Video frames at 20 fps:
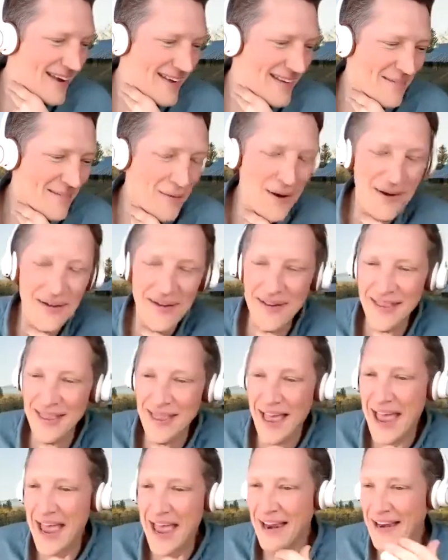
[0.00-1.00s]
Well,
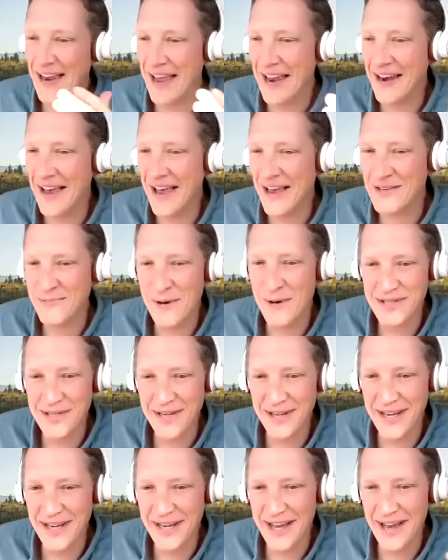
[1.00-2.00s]
and
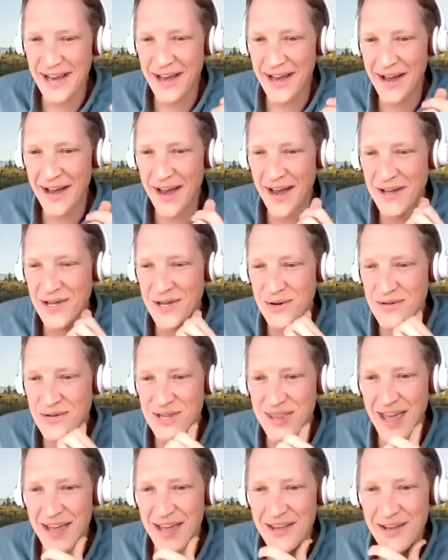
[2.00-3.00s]
especially a huge
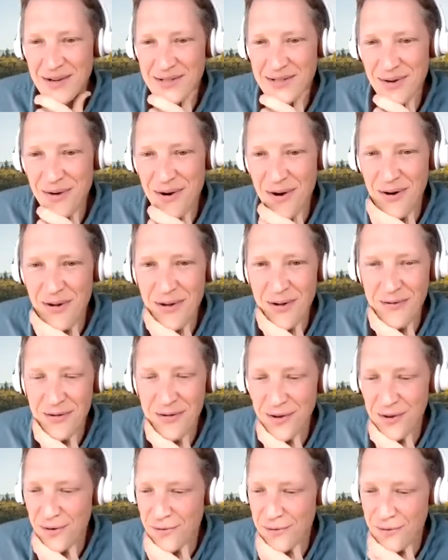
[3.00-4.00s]
thank you to all of
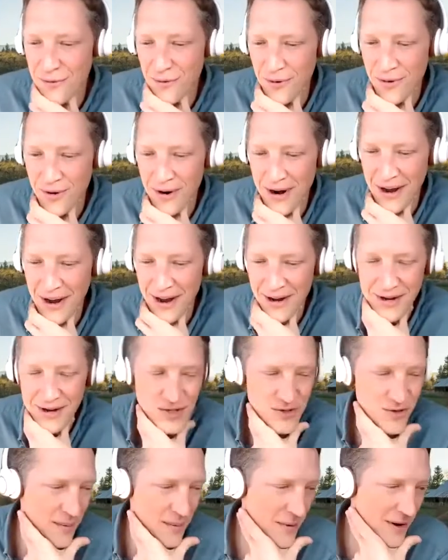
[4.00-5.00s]
you for
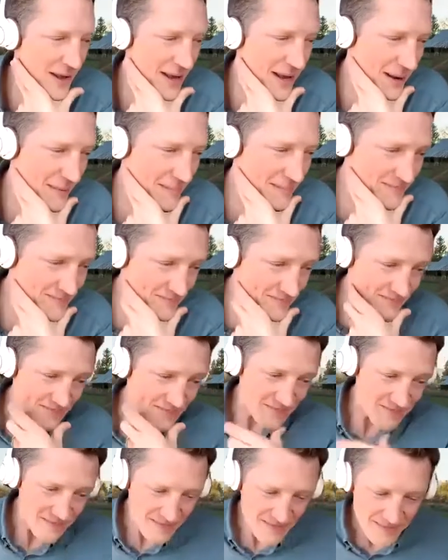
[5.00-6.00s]
contributing
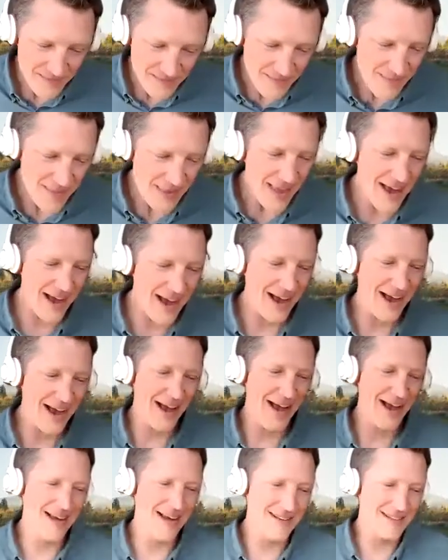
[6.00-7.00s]

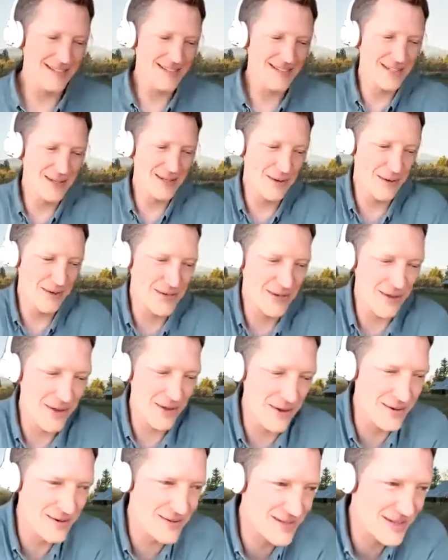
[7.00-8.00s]
to
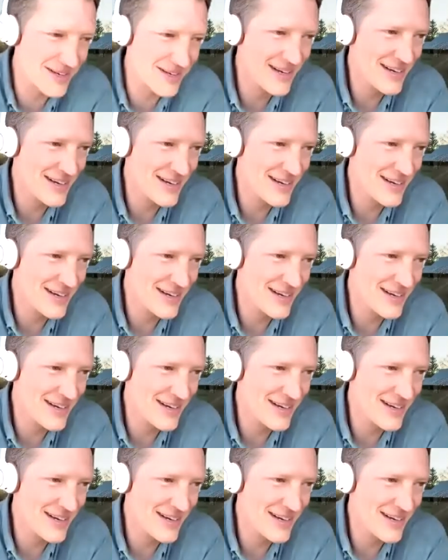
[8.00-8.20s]
those